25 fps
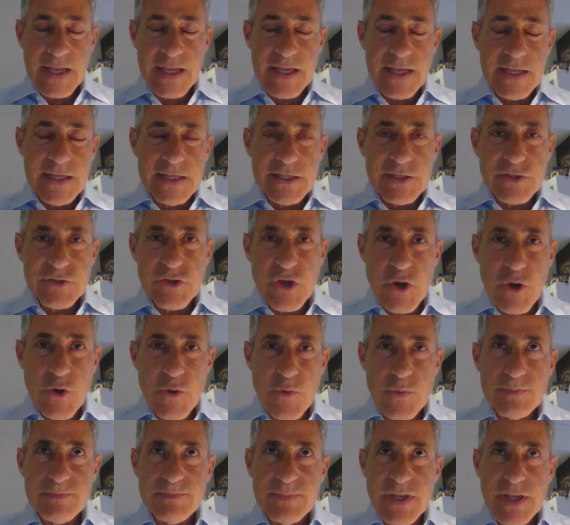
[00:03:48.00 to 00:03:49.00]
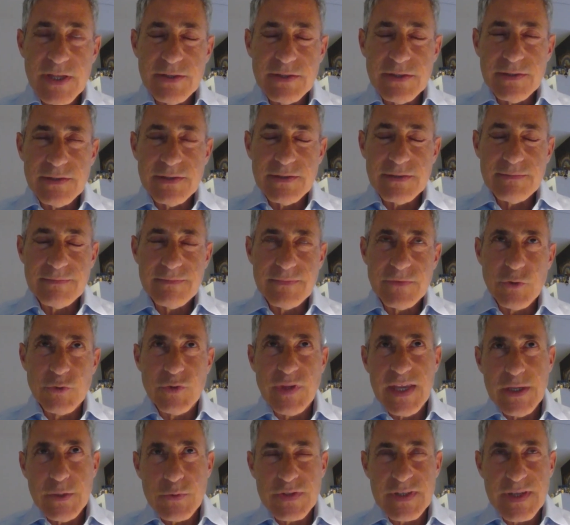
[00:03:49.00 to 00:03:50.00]
So to take
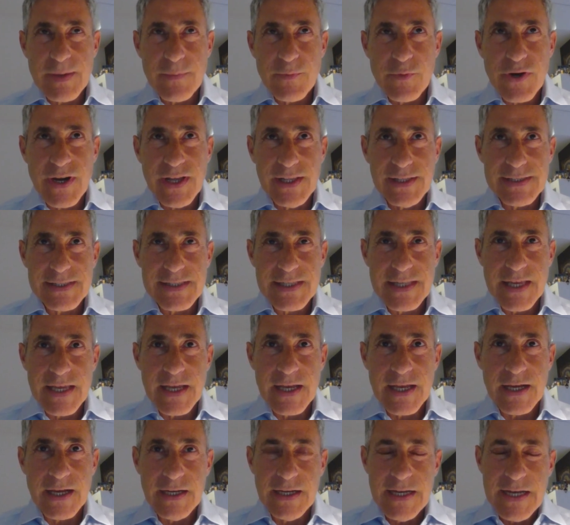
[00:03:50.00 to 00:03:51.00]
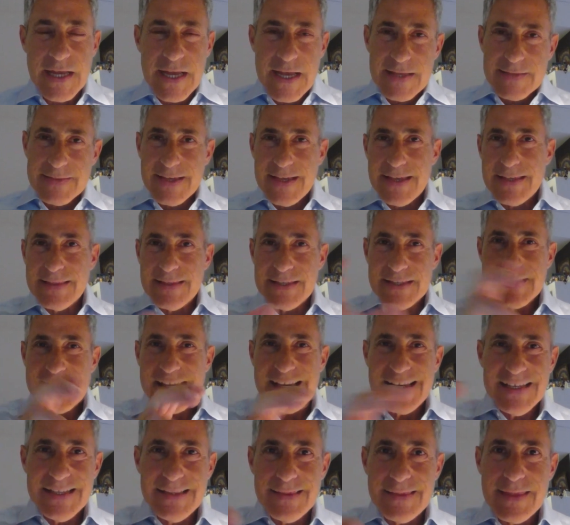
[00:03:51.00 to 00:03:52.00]
you somewhere else, Leah, the
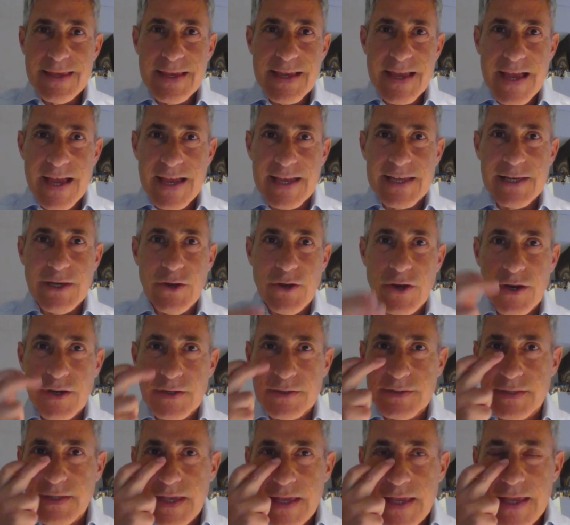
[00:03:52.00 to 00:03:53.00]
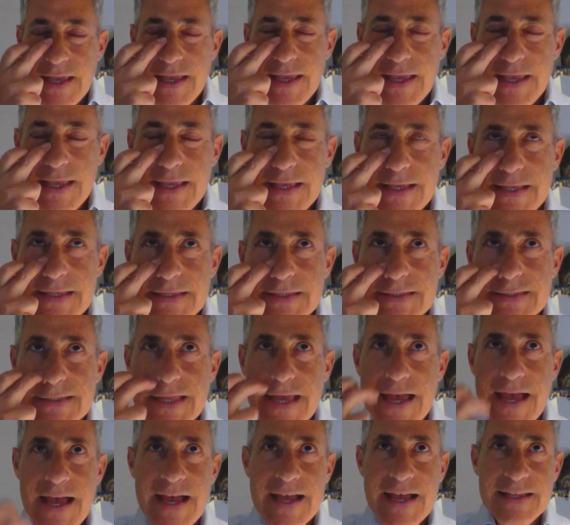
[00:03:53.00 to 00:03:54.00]
second thing I learned is
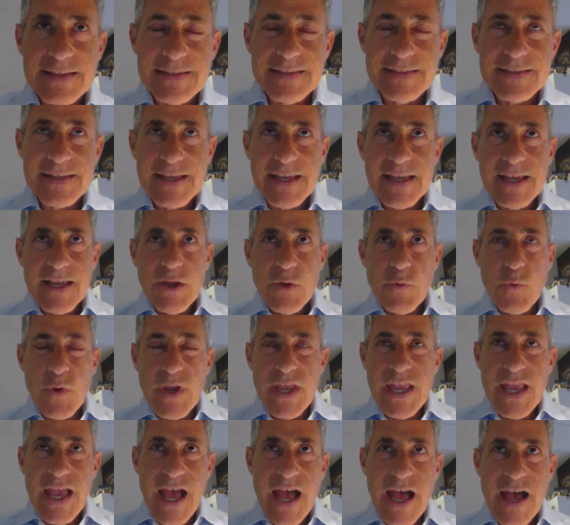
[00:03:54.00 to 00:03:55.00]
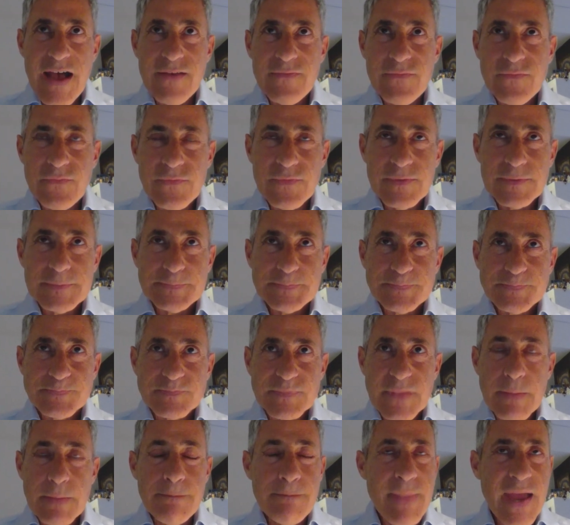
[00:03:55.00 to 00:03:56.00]
that we have
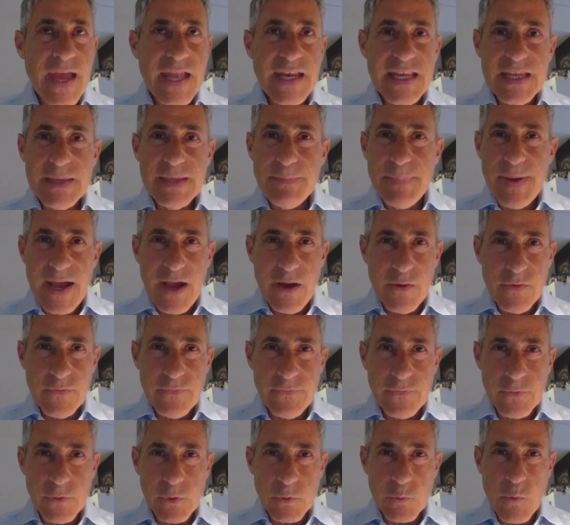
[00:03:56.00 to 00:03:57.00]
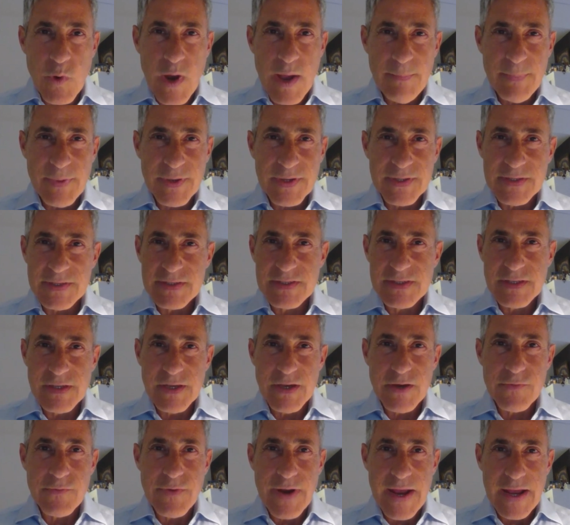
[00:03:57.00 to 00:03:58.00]
many powerful weapons
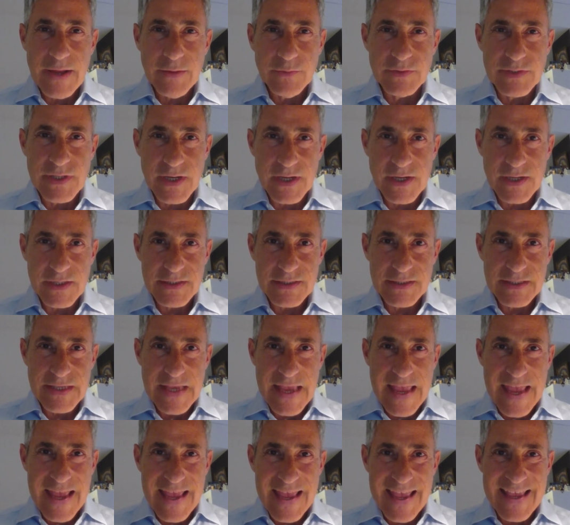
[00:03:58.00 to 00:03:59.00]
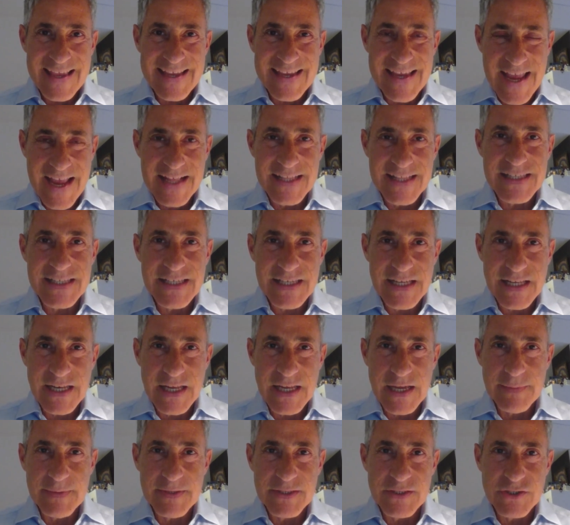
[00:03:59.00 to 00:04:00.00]
around us against
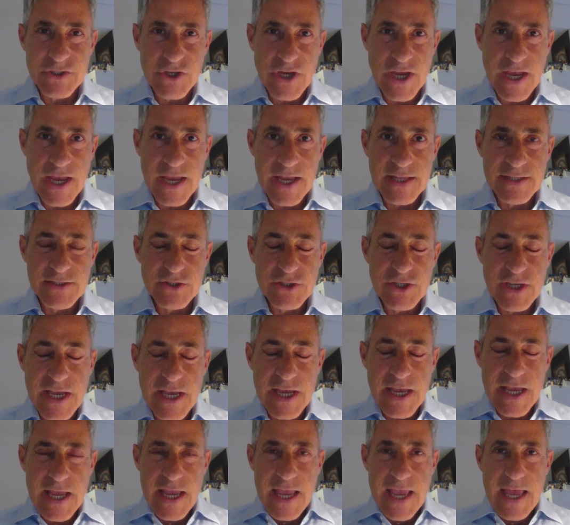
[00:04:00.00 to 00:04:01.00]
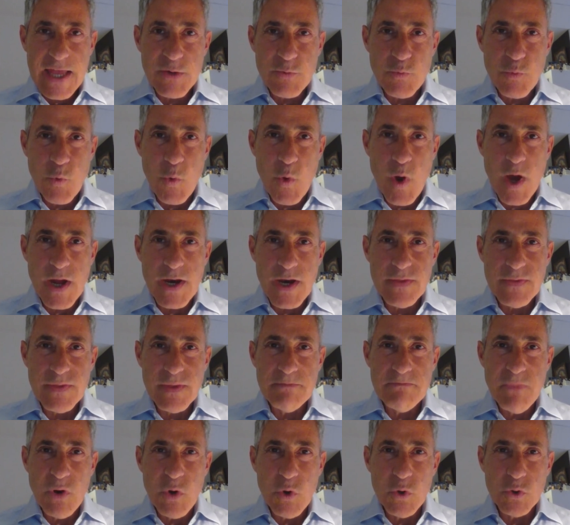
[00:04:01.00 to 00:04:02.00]
climate change. And one of the
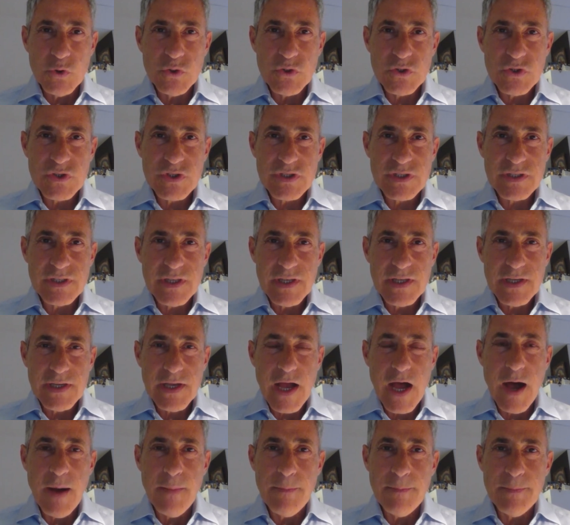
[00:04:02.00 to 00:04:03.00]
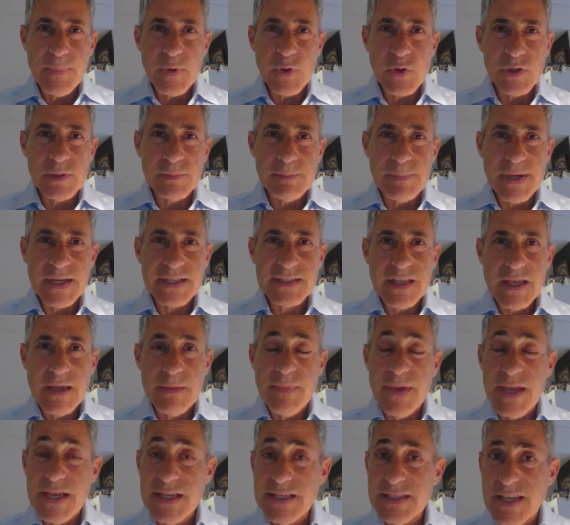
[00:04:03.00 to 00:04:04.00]
most humble but
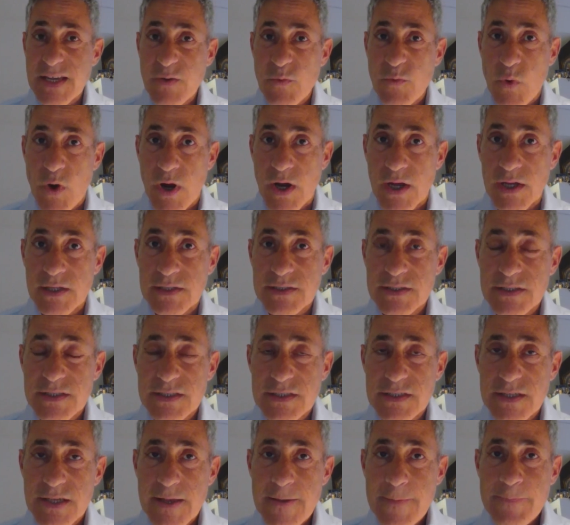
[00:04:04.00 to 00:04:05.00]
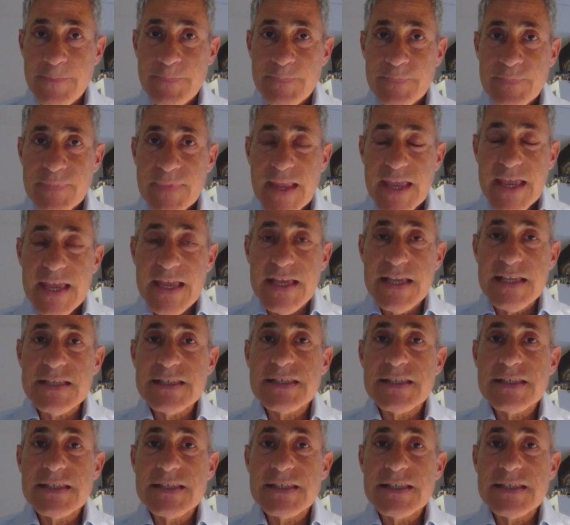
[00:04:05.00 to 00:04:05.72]
amazing ones is